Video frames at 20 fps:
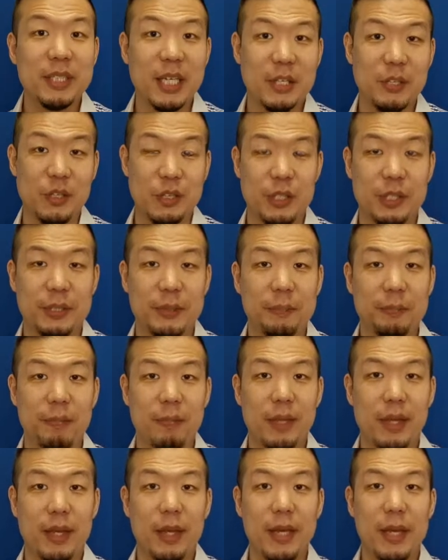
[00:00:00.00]
section
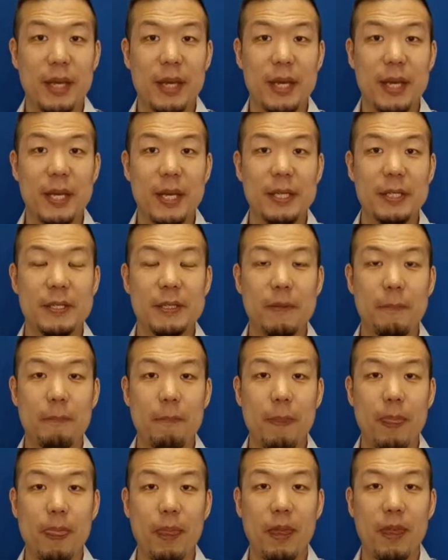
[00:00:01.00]
is
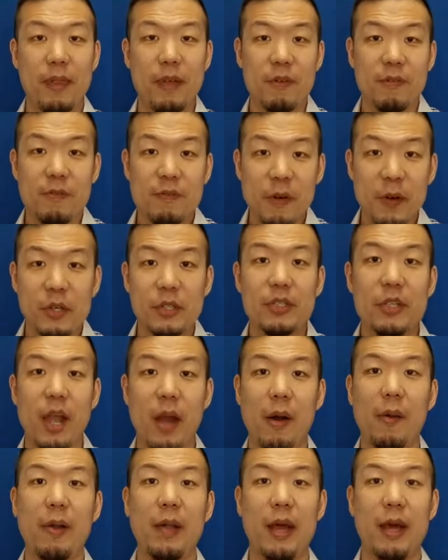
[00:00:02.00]
the first
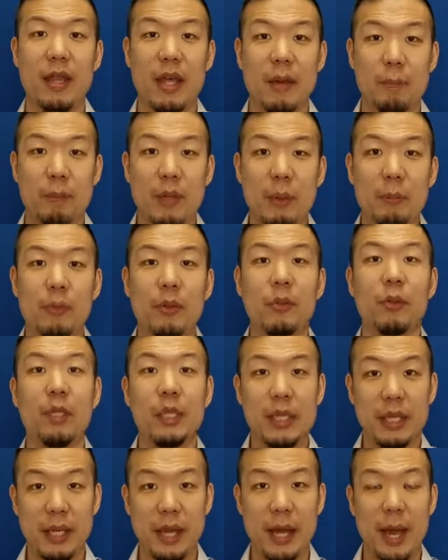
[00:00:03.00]
area that people will
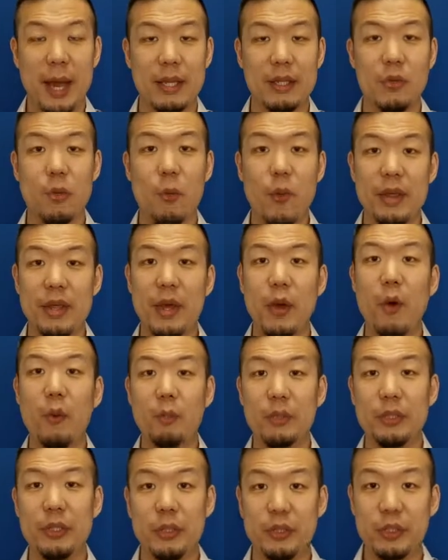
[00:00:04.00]
look at when they
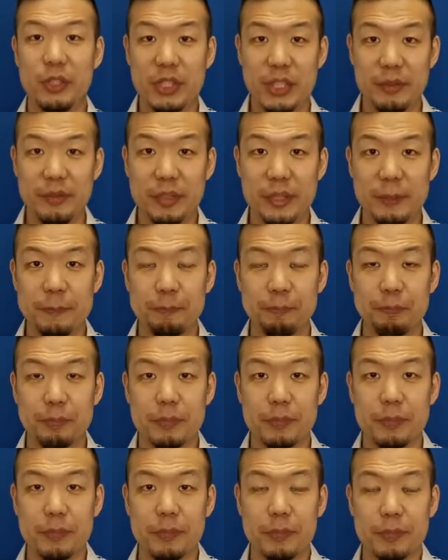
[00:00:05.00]
open your CV.
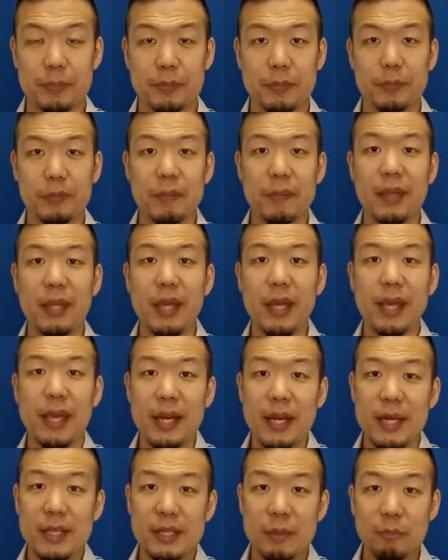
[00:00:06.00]

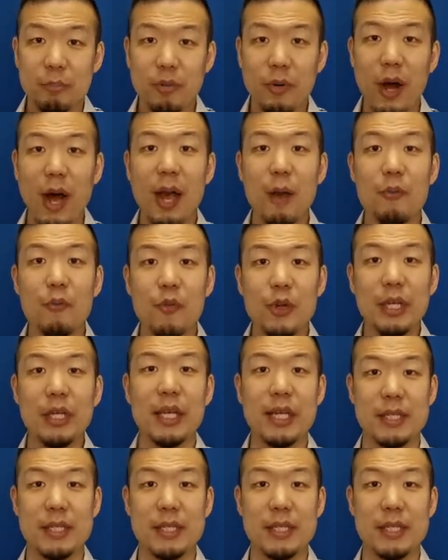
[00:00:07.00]
It is the prime real